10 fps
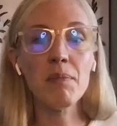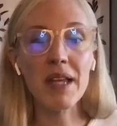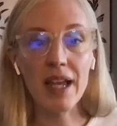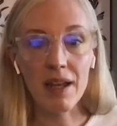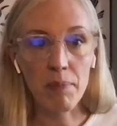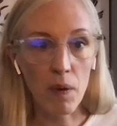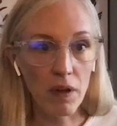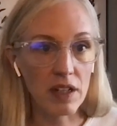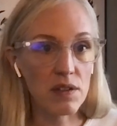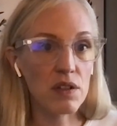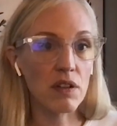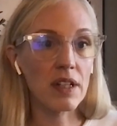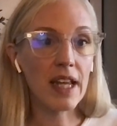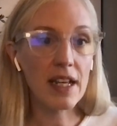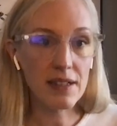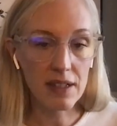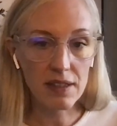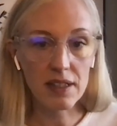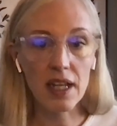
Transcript: to be able, in certain cases,